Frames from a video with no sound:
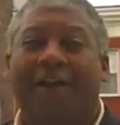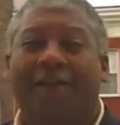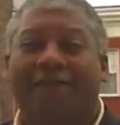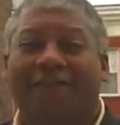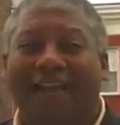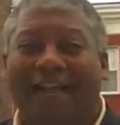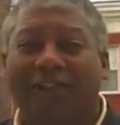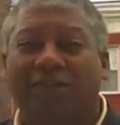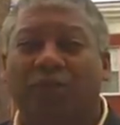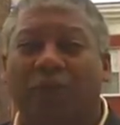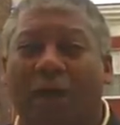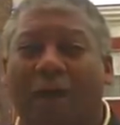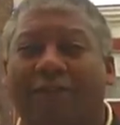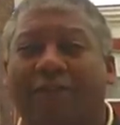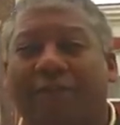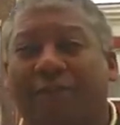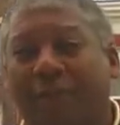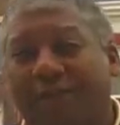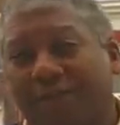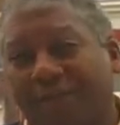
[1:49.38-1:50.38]
That's why
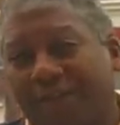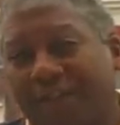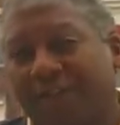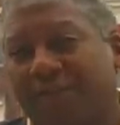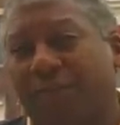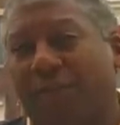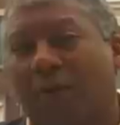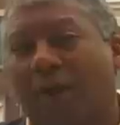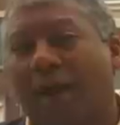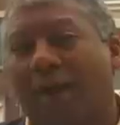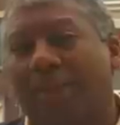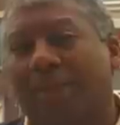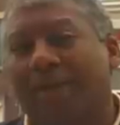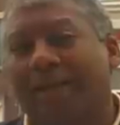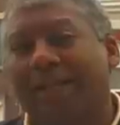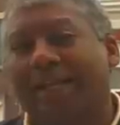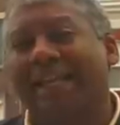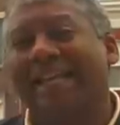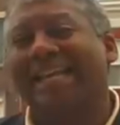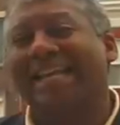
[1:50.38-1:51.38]
we've put this
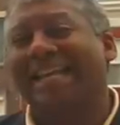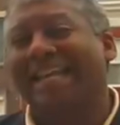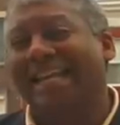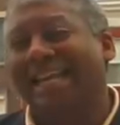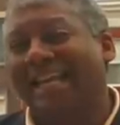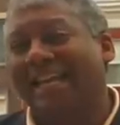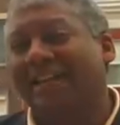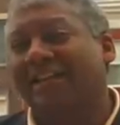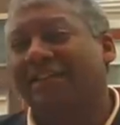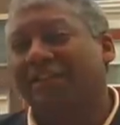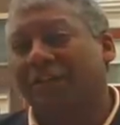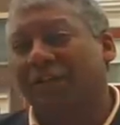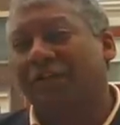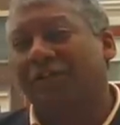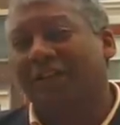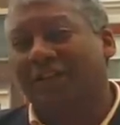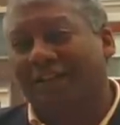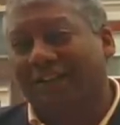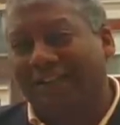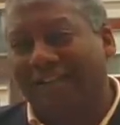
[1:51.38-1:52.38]
property into
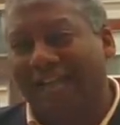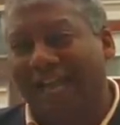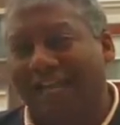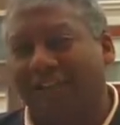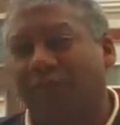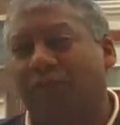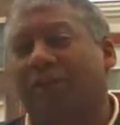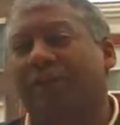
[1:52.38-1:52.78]
the class.